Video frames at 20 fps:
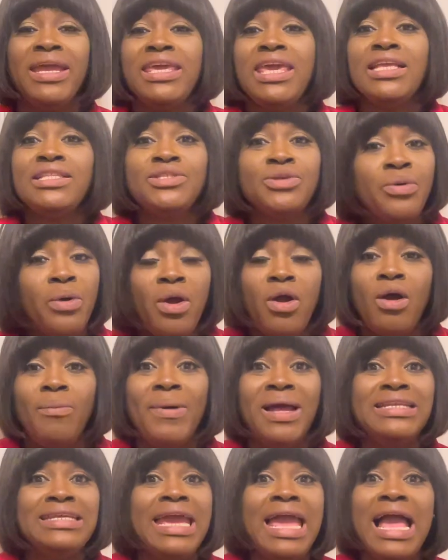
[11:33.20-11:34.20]
Kids grow up
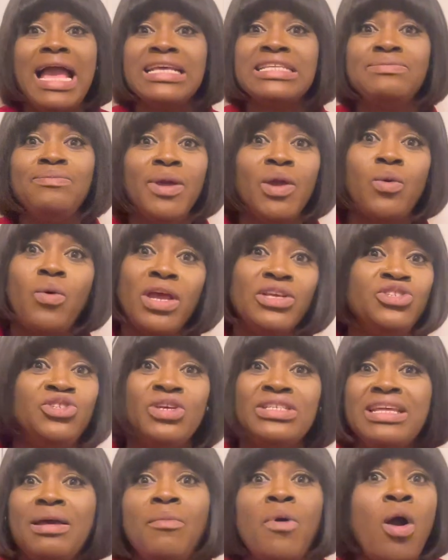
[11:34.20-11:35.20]
and they ask me
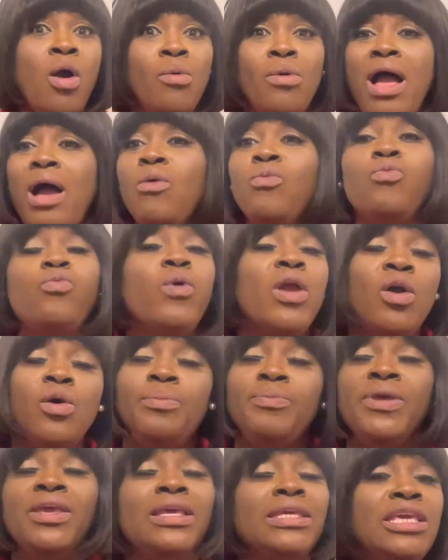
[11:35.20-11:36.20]
questions, I will
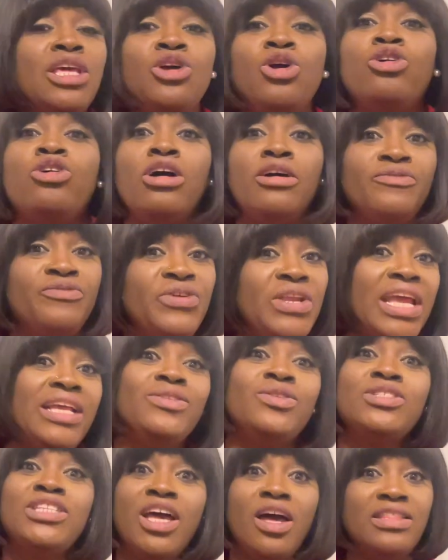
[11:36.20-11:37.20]
be, confident
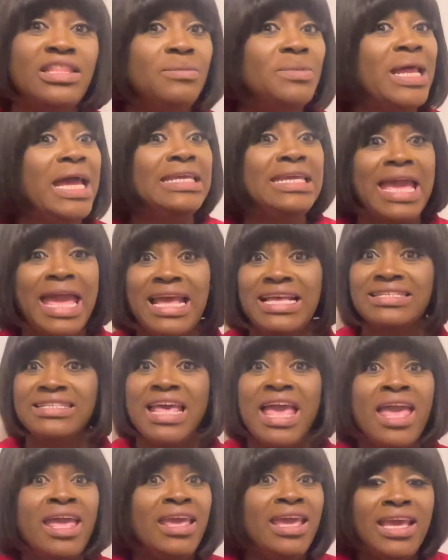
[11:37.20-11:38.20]
to tell them that yes,
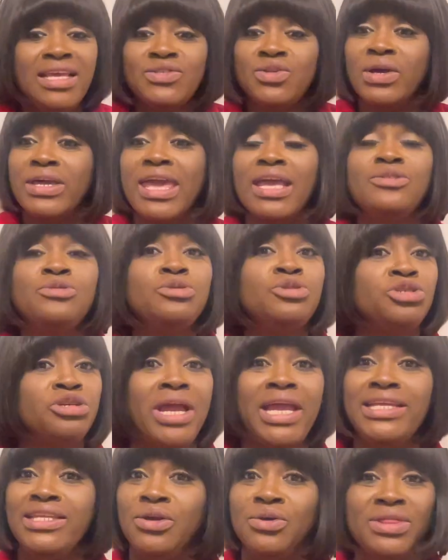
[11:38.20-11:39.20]
it's okay to
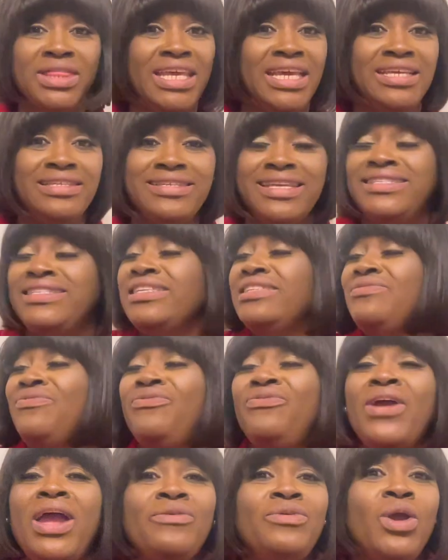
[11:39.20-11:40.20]
try new things. It is
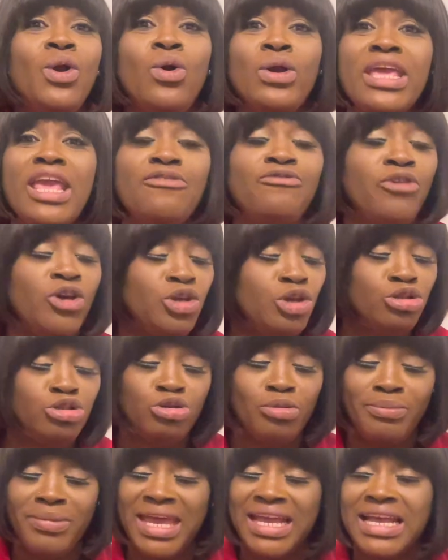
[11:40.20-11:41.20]
very okay for you to
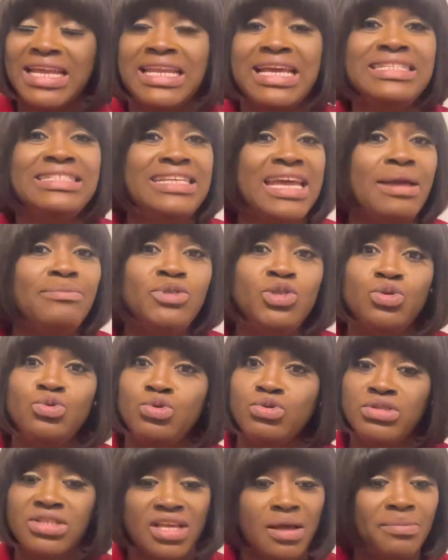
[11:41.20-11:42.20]
make an attempt to
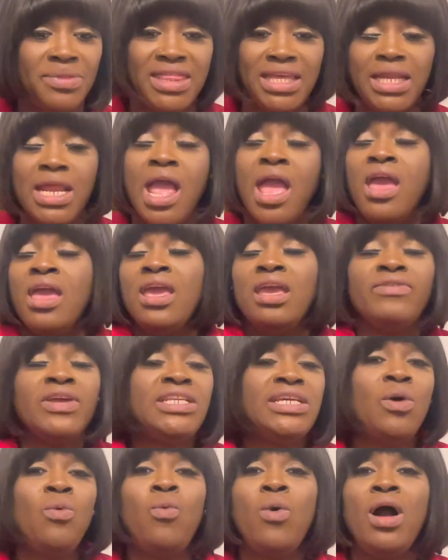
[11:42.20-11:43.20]
do something. If it
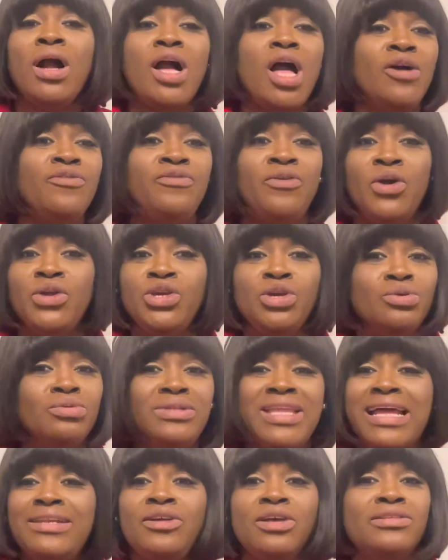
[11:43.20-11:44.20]
didn't work out for you,
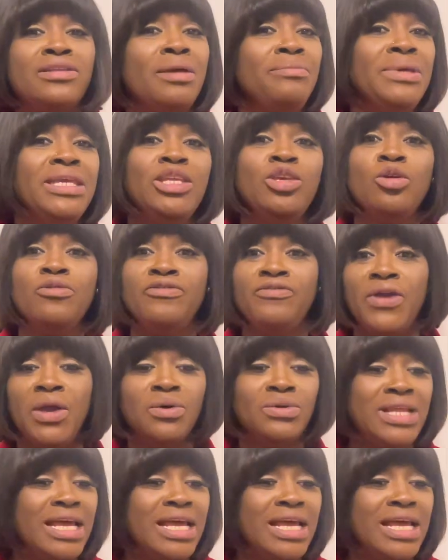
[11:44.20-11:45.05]
that does not mean you failed.